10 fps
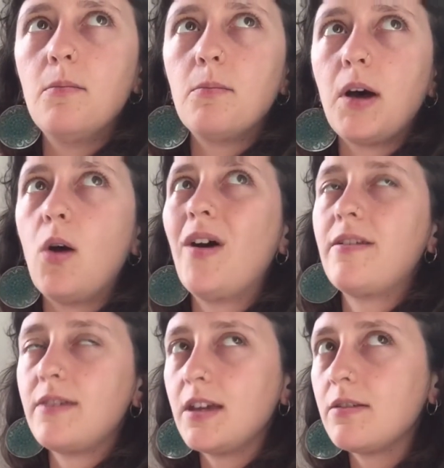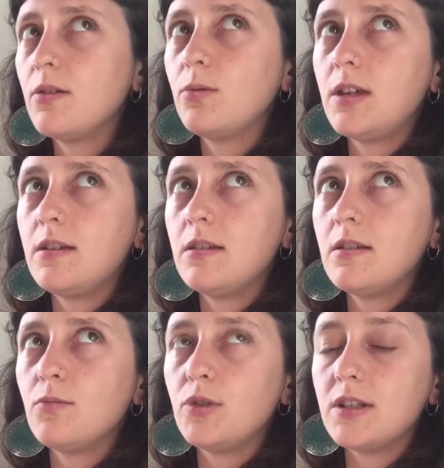But I think that we
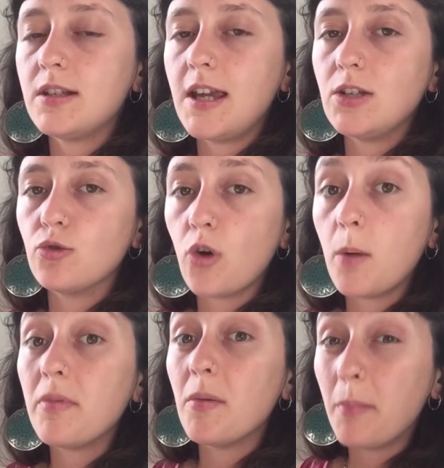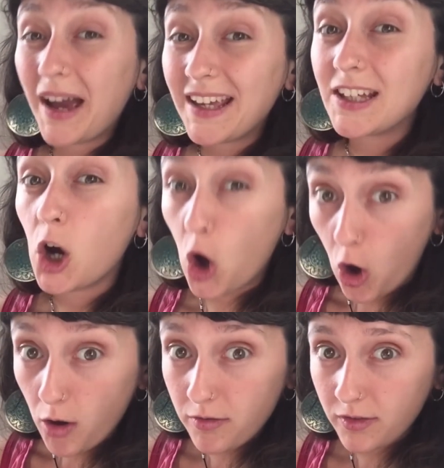would say, drop the bike
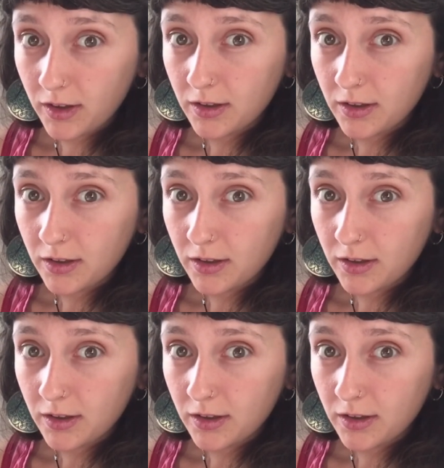off.